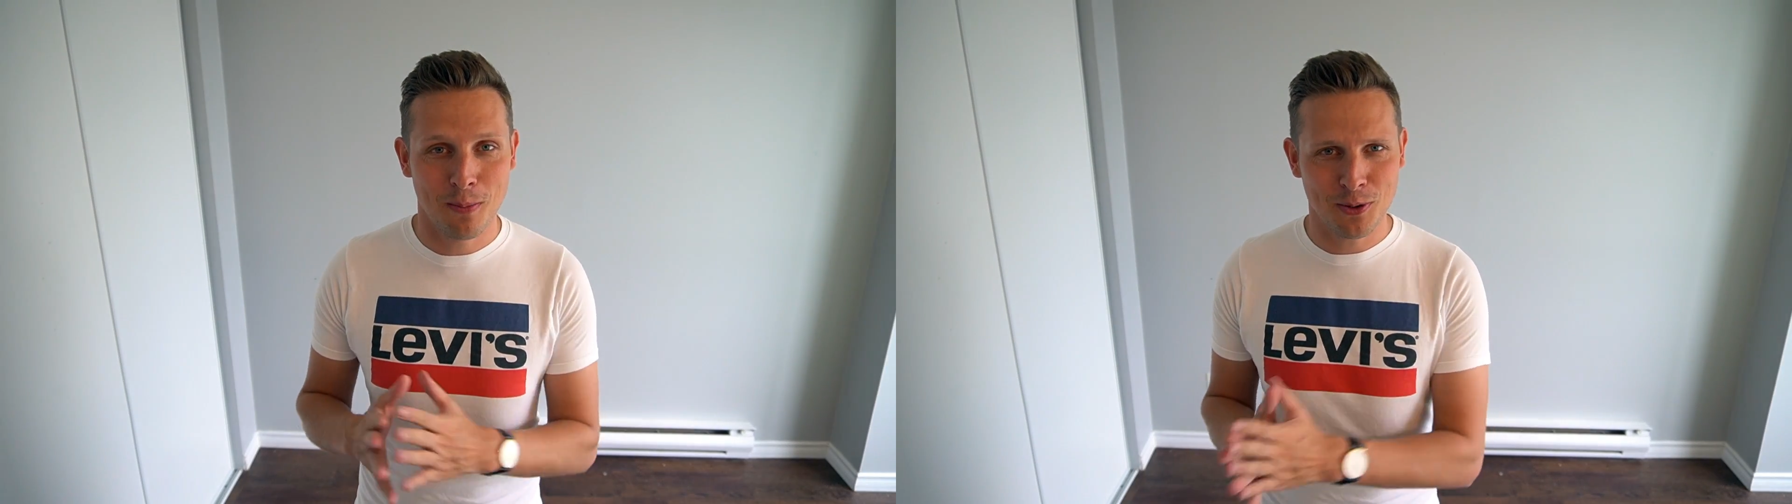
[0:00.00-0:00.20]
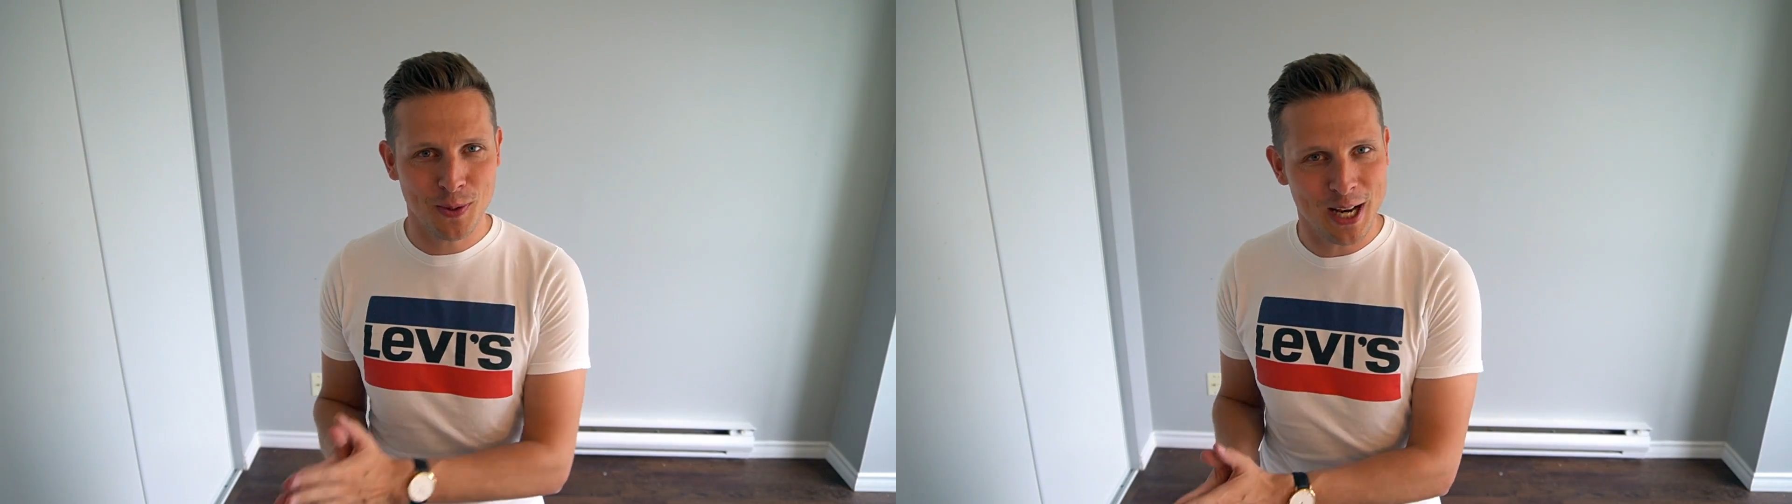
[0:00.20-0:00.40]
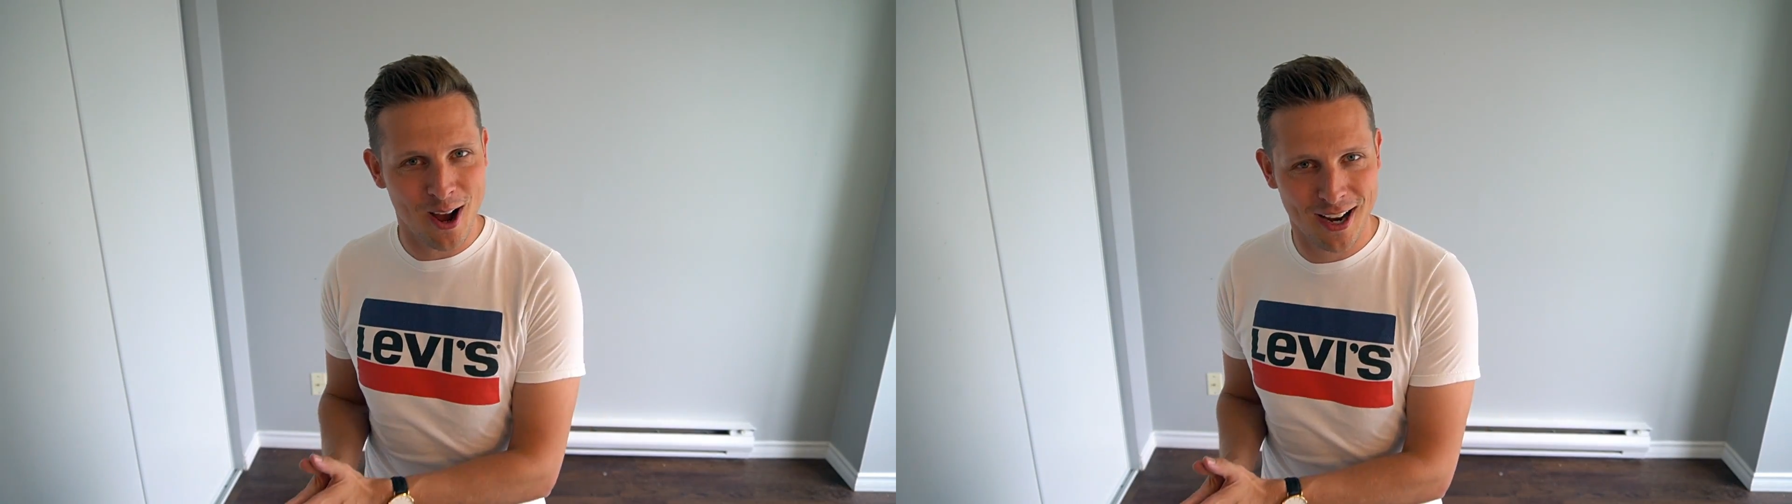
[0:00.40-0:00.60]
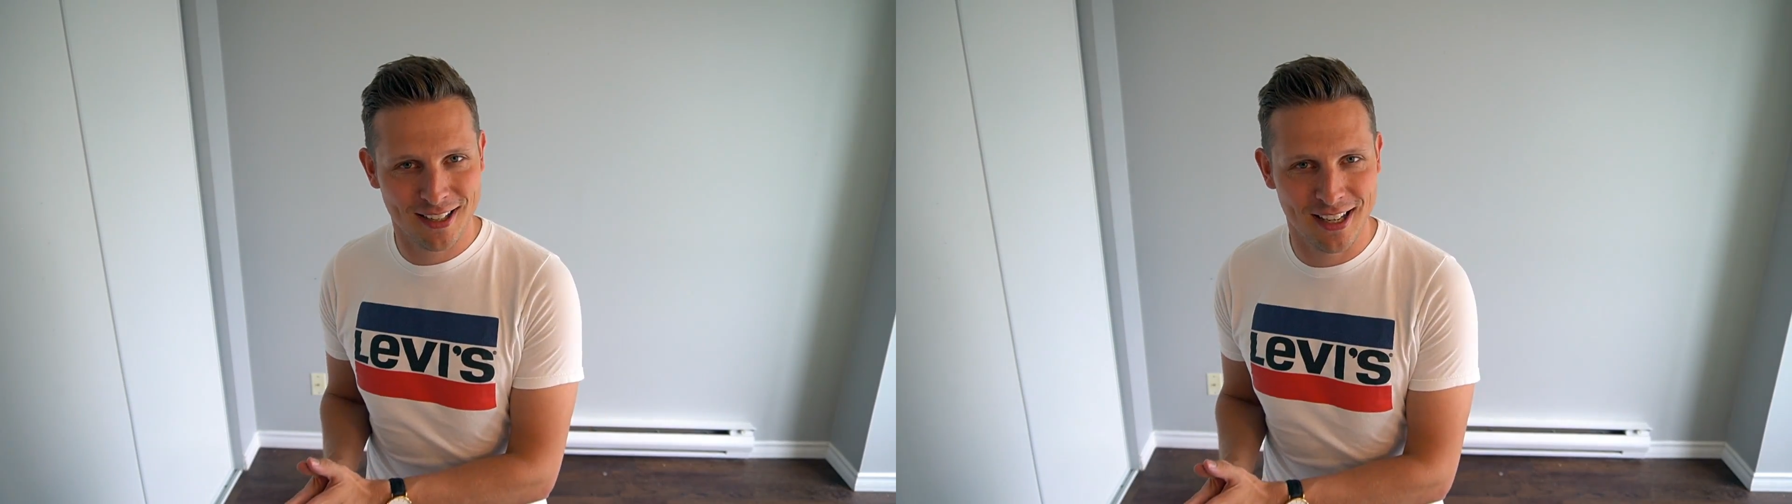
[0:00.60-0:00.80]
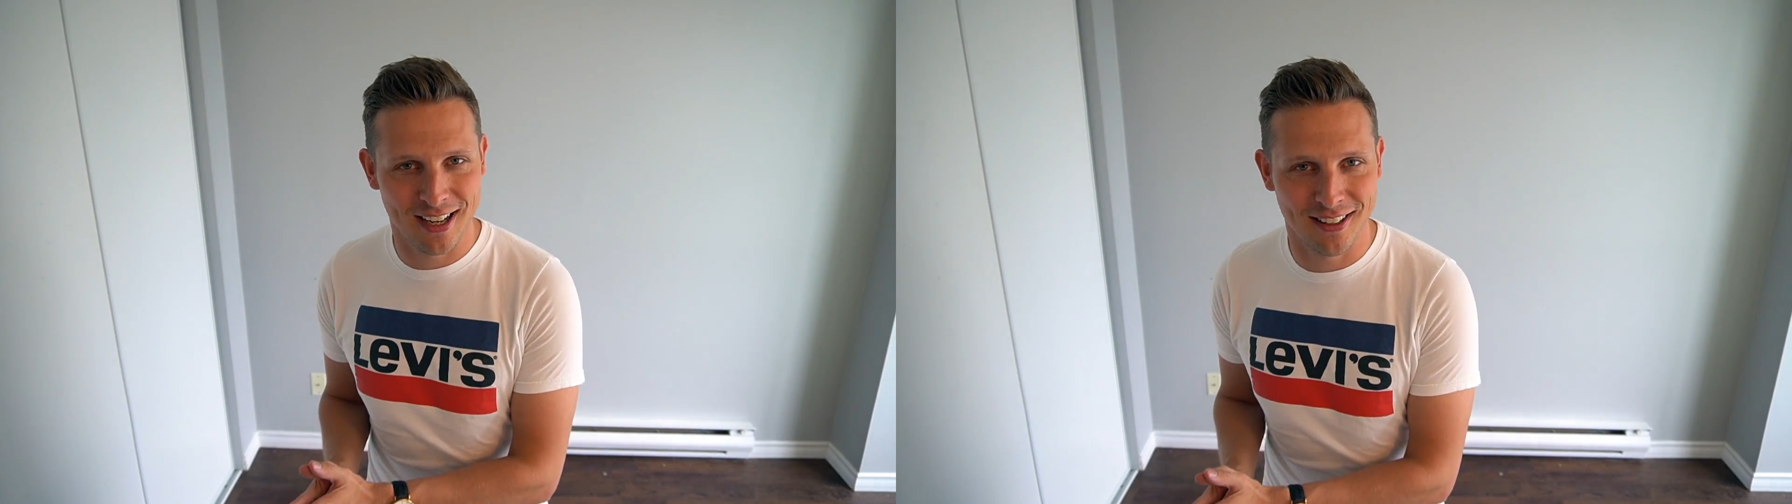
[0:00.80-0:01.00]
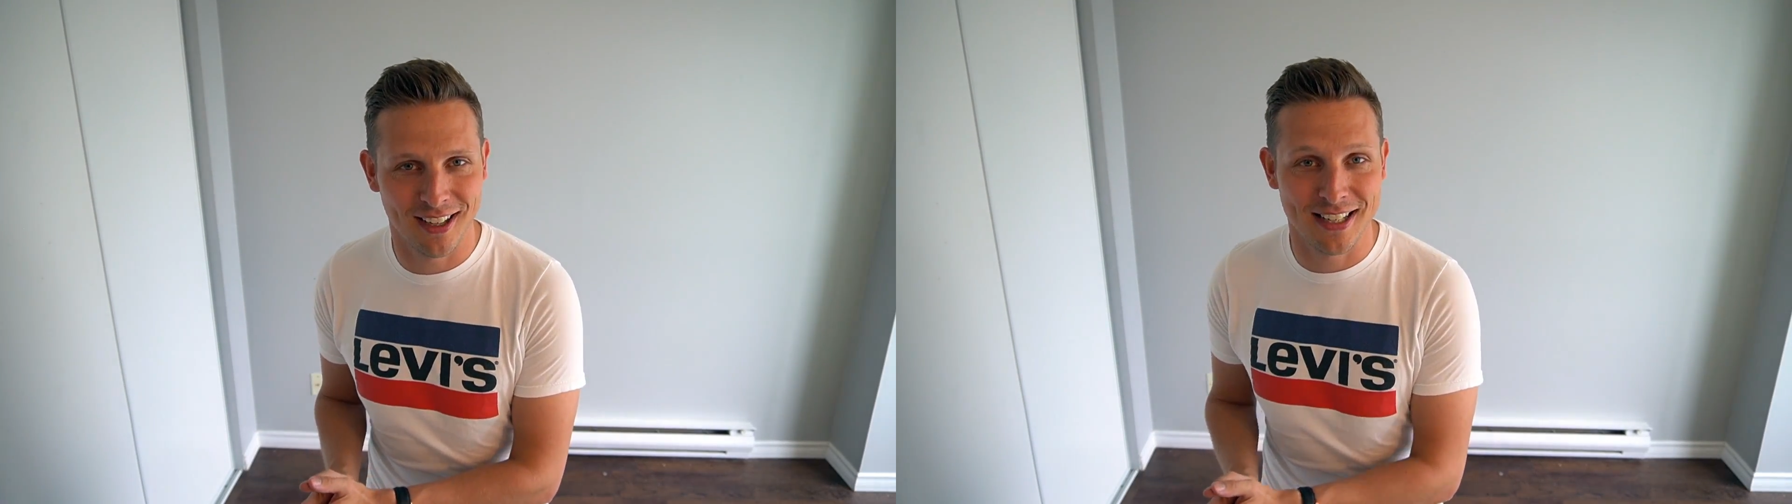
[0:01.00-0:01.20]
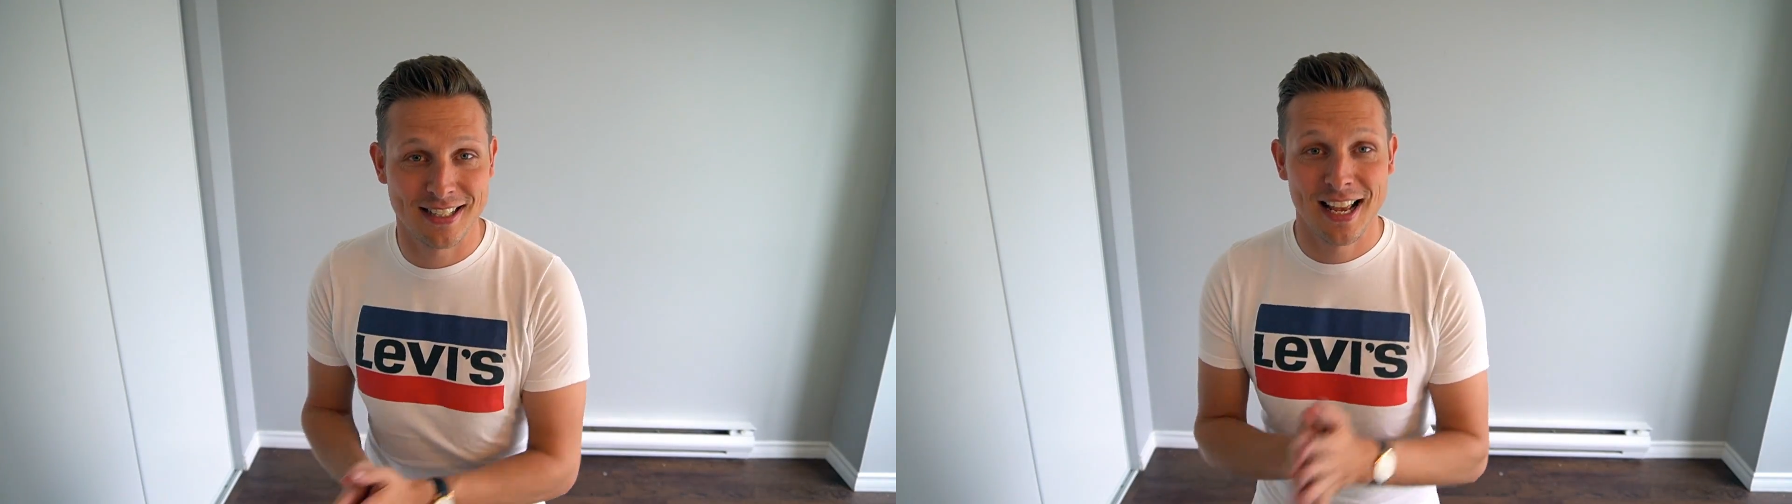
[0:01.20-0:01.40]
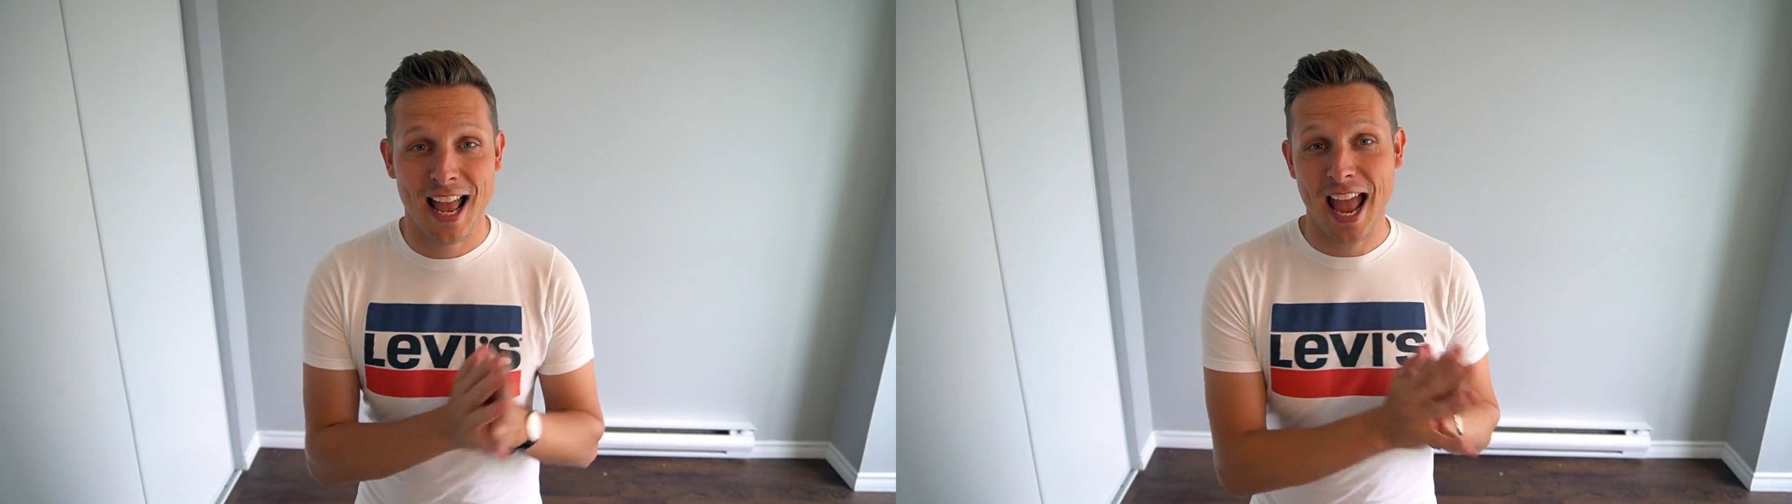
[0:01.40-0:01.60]
between Hainan
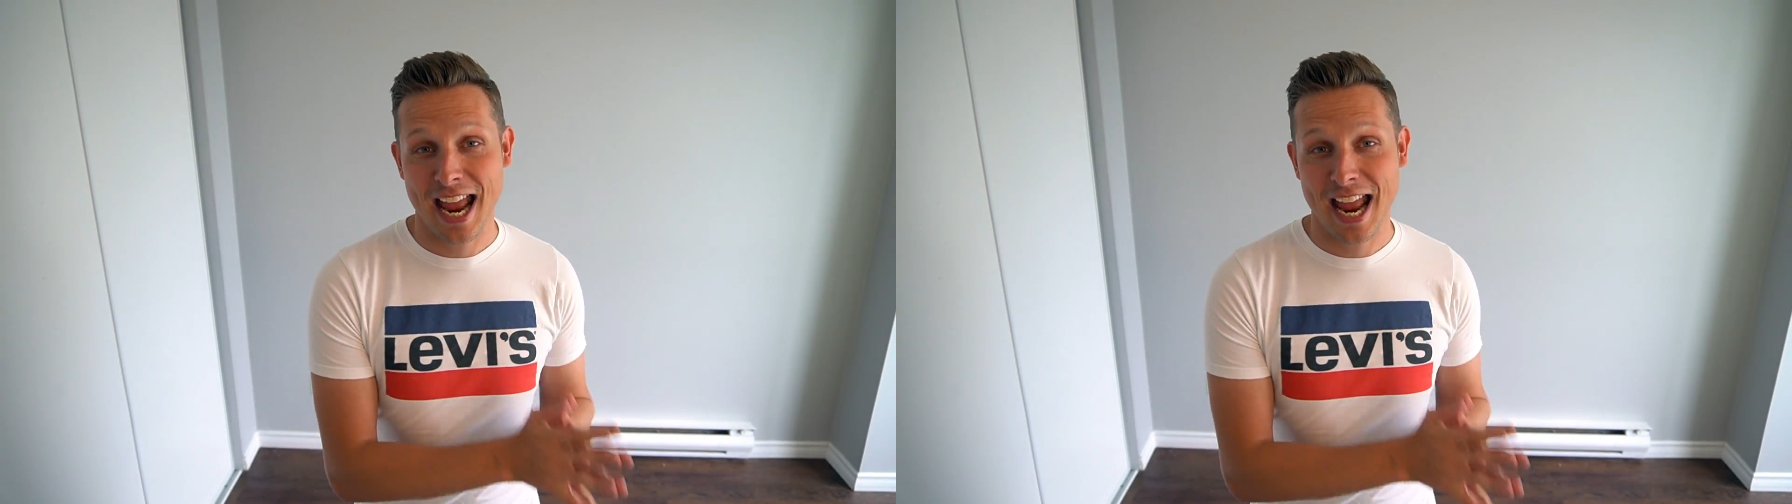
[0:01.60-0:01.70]
Airlines